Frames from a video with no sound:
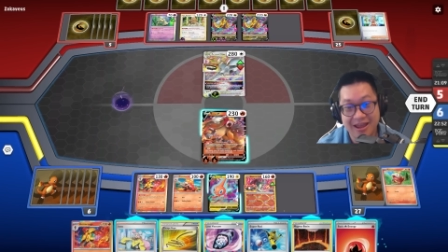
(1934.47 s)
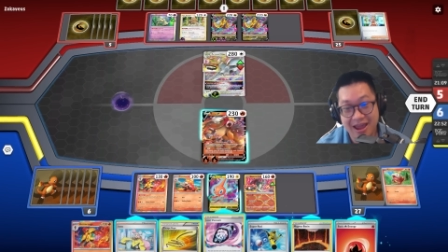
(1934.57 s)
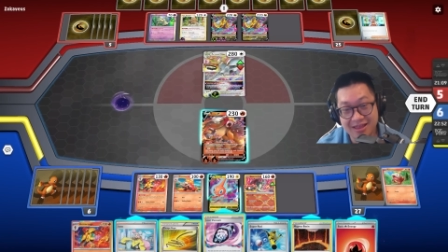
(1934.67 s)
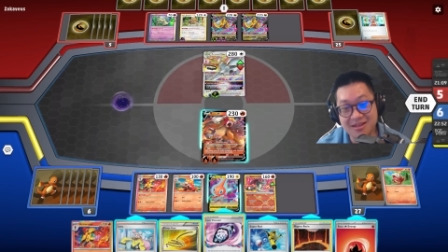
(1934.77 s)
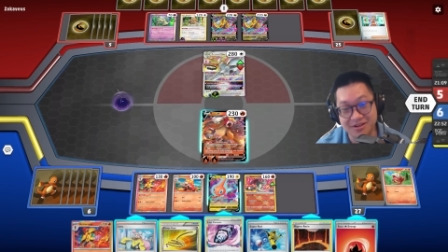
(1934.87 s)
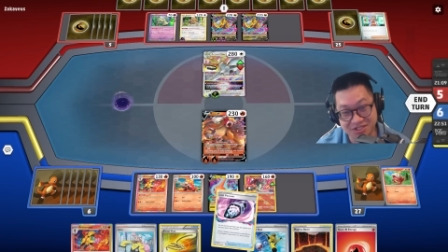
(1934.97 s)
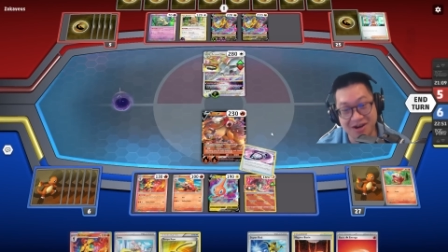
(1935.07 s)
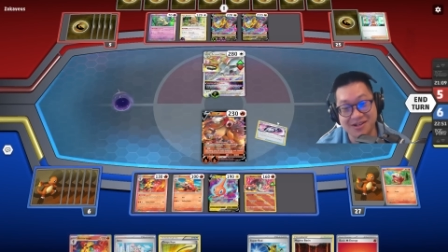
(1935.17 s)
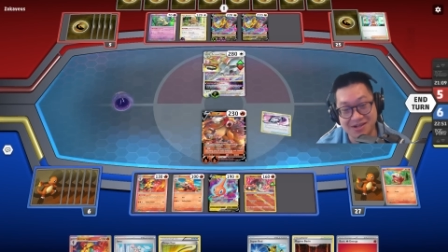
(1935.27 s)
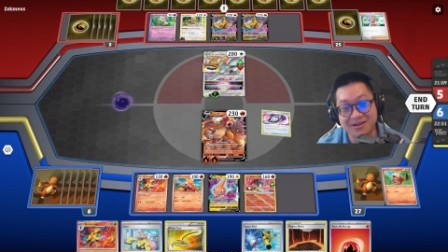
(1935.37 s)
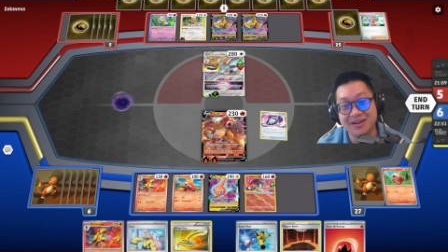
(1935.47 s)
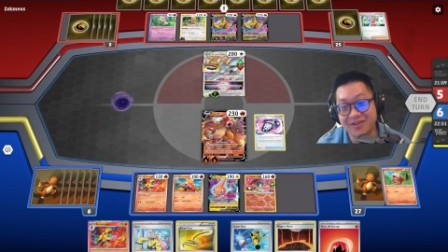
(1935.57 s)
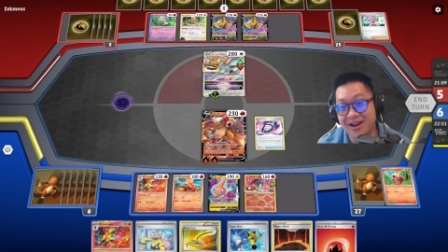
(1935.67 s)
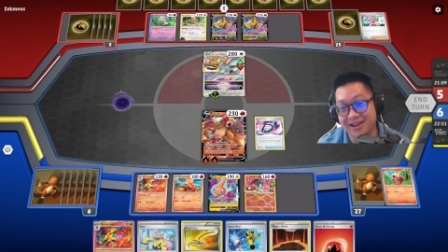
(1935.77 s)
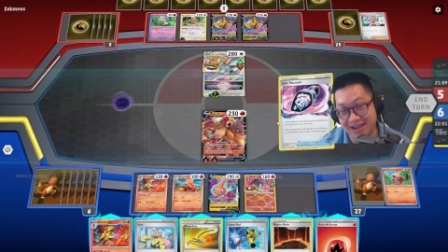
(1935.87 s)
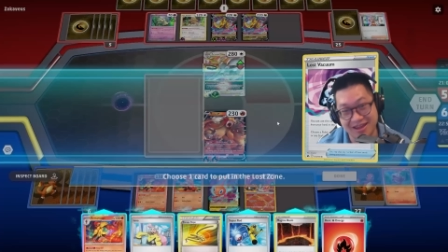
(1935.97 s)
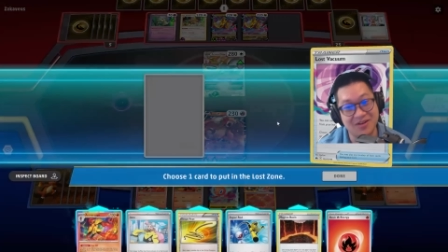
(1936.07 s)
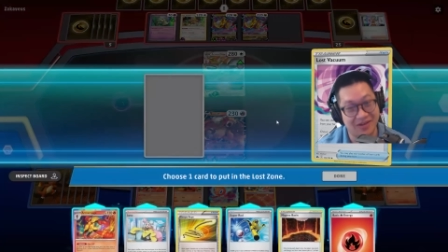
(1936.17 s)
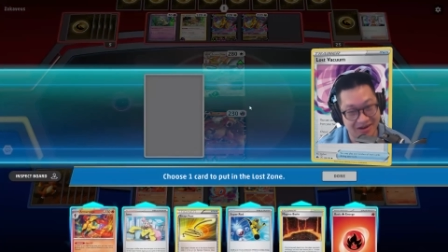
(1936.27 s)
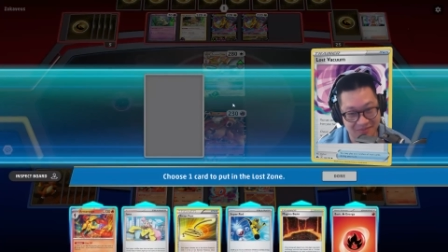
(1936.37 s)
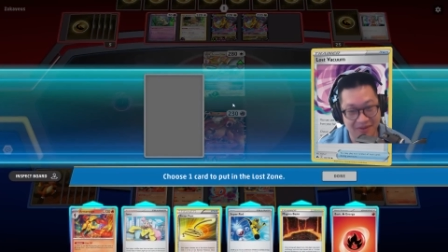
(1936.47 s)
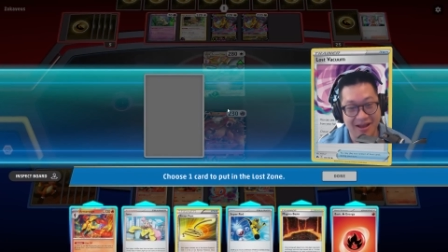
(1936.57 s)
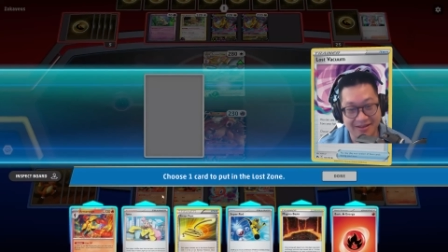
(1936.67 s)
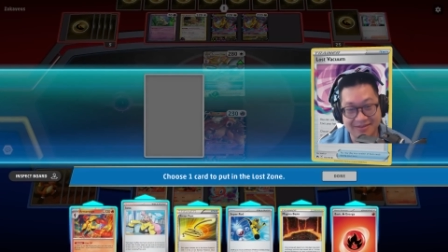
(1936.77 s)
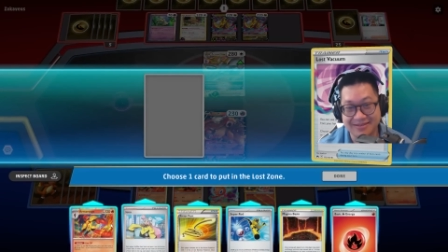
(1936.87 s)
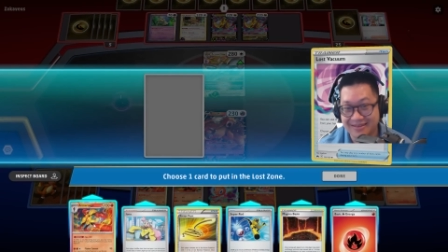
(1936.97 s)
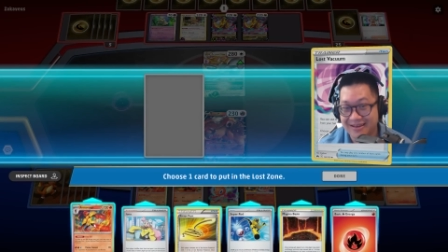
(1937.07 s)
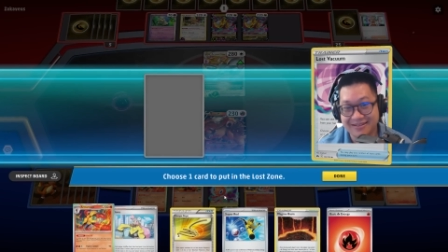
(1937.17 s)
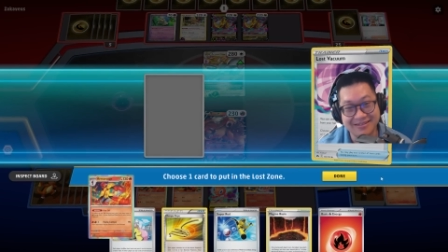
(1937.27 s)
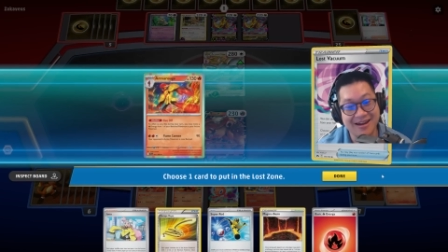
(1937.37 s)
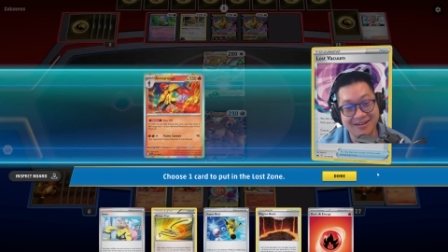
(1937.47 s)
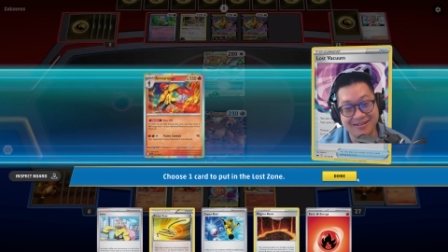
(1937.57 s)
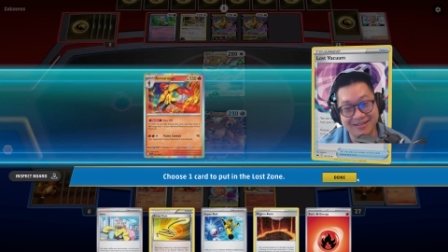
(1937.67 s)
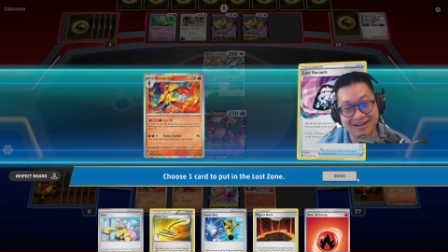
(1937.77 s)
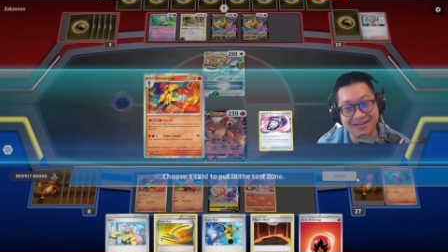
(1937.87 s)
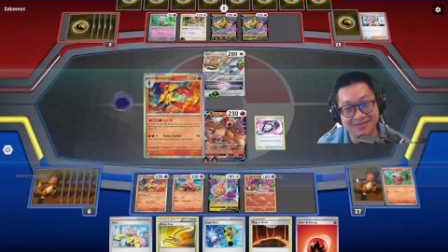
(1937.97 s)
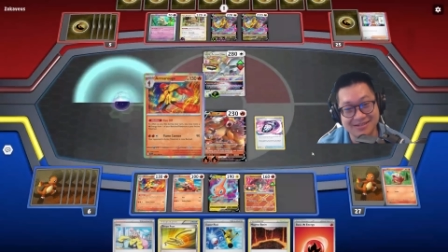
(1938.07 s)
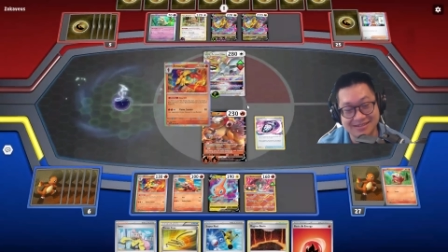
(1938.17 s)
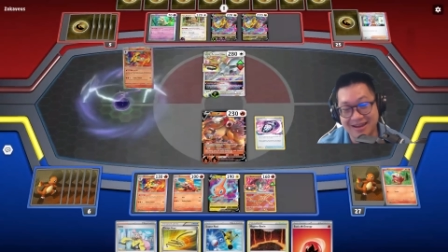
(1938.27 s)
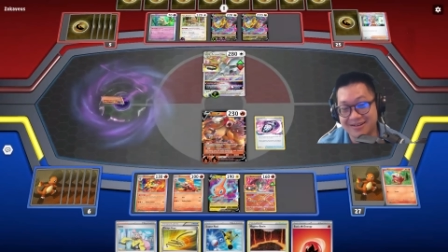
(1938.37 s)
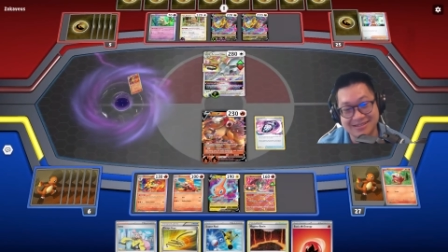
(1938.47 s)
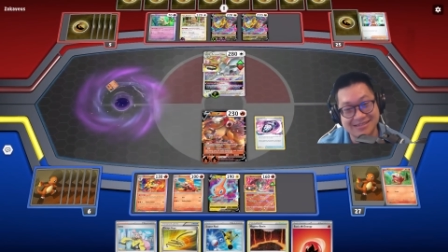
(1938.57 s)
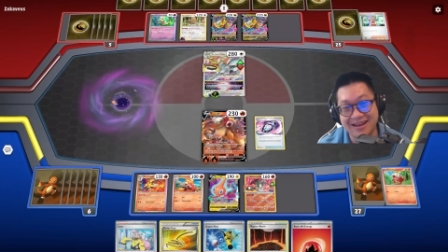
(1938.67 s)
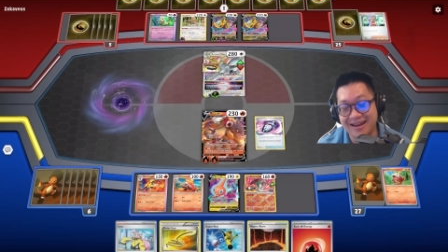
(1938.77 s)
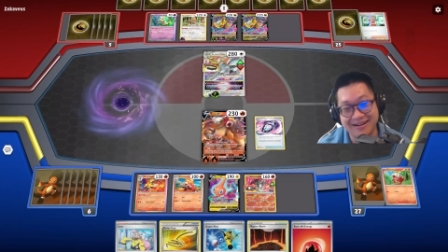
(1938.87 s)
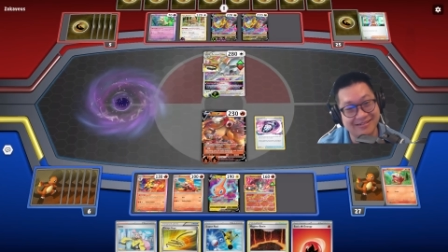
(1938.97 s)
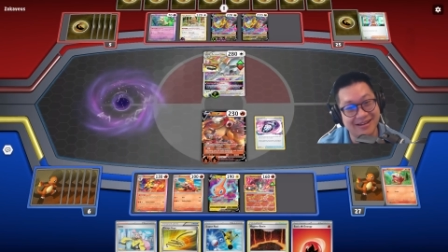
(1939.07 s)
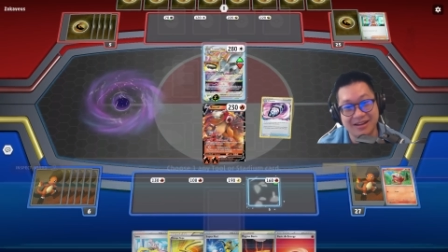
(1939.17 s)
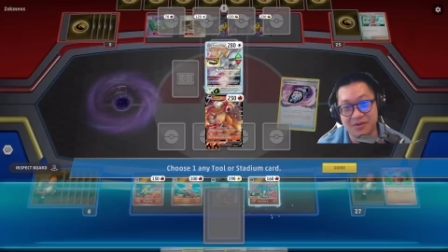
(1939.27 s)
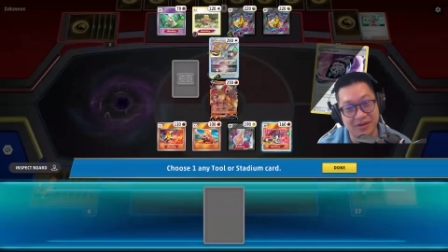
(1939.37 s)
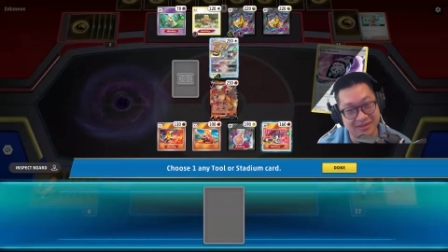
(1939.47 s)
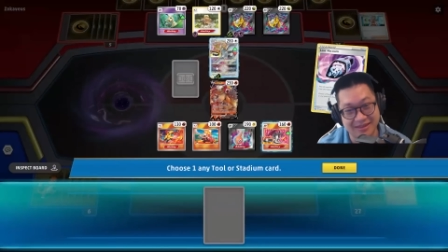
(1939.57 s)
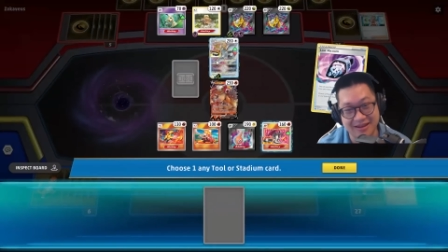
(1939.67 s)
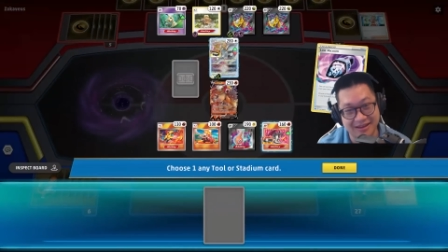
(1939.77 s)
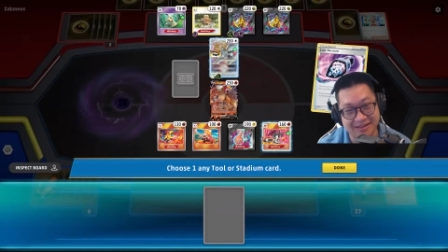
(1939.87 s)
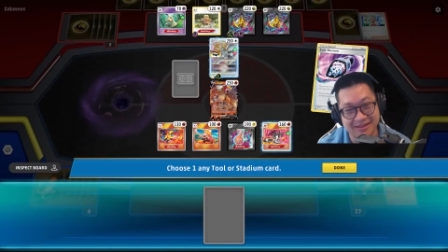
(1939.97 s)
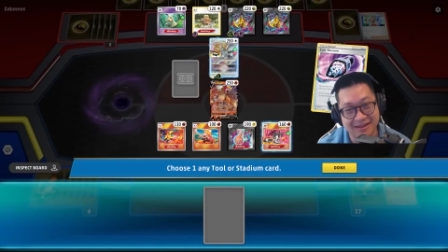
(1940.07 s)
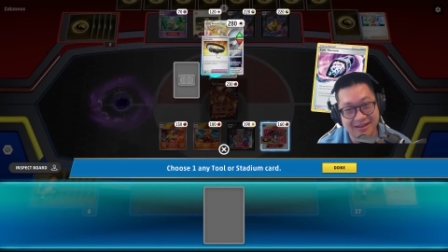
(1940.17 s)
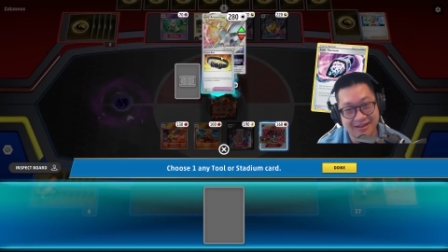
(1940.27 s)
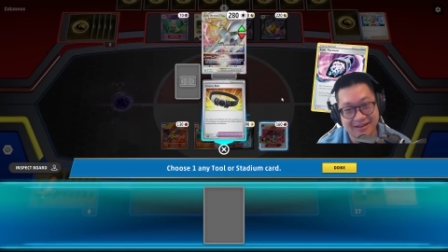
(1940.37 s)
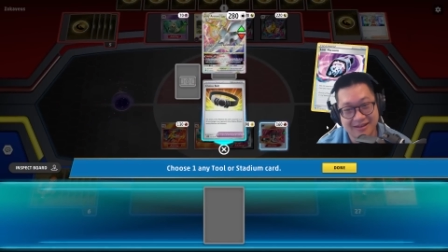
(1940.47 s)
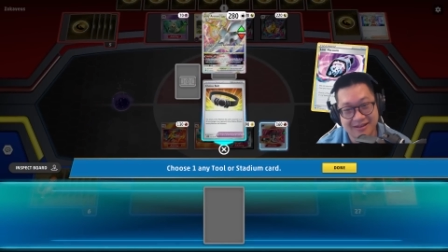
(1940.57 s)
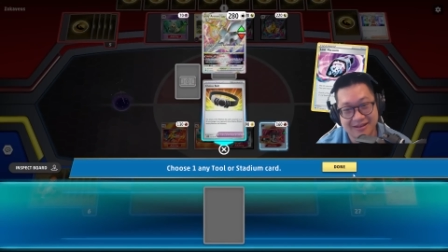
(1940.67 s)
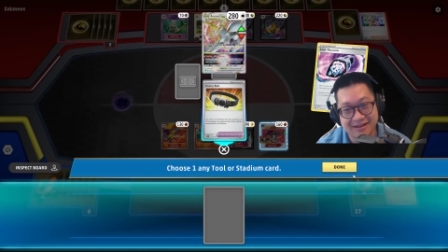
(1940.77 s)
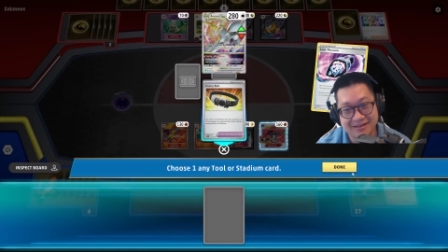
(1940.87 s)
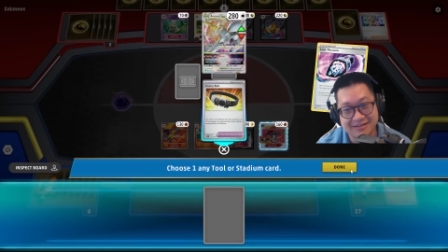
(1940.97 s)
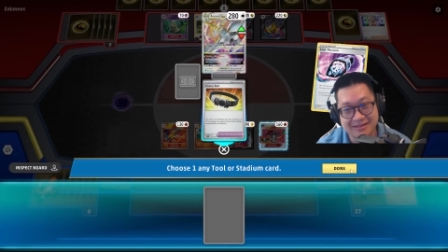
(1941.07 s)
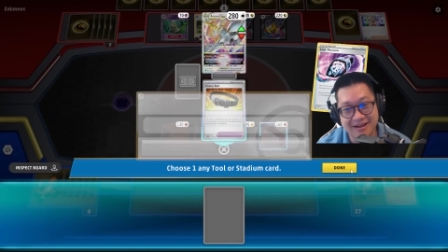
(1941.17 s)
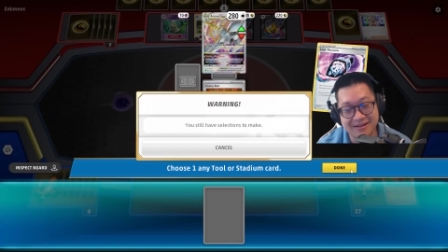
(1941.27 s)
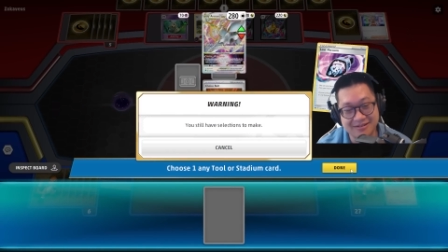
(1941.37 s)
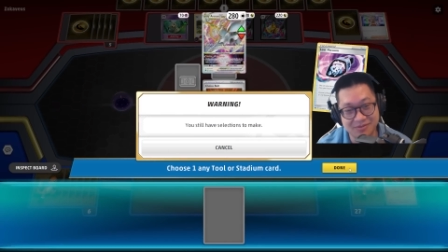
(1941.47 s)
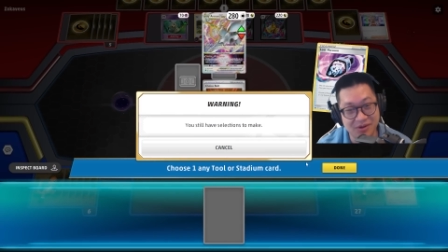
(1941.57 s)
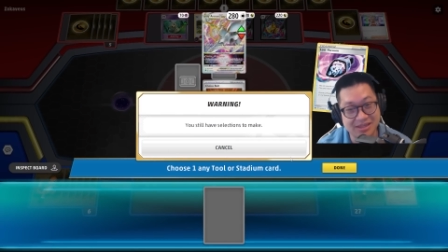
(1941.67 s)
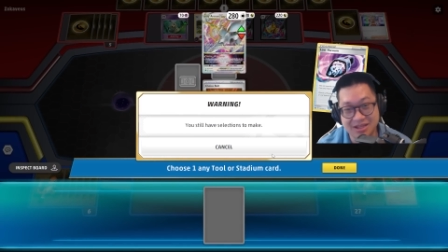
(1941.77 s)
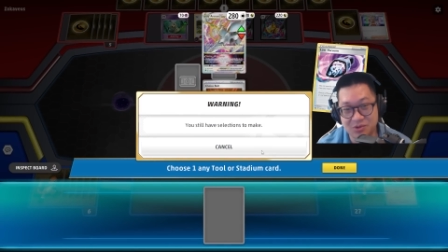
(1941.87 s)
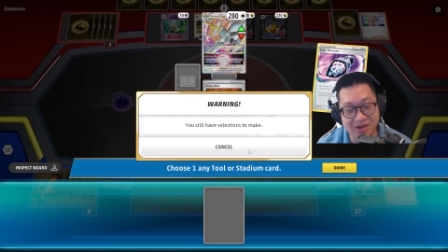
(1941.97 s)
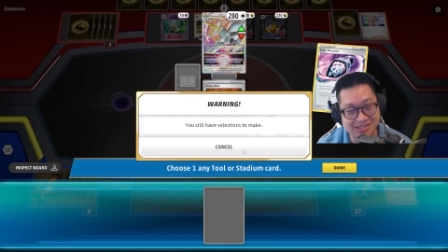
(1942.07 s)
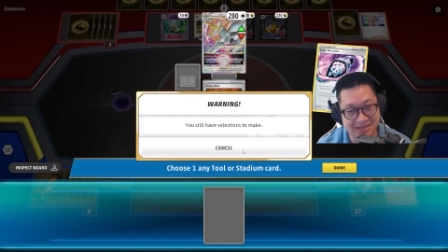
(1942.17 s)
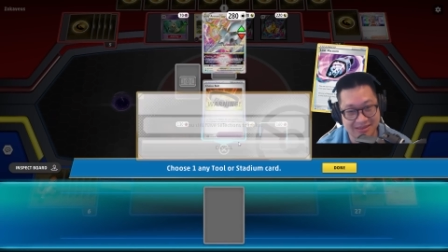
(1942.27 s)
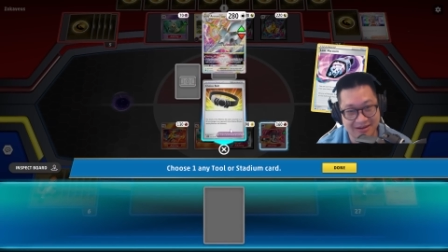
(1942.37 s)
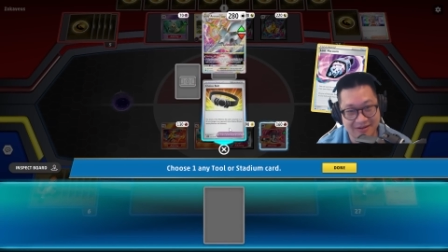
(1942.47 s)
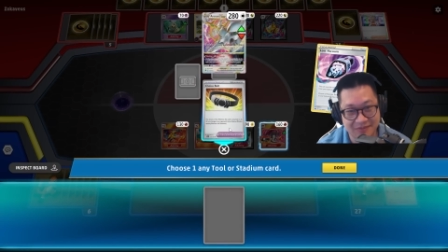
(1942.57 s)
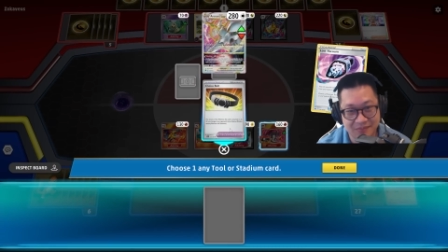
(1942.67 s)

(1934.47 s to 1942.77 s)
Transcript: And look, Charizard could have got a KO here, but Donald, Donald, Donald's tired. Donald wasn't thinking. Donald wouldn't risk it there.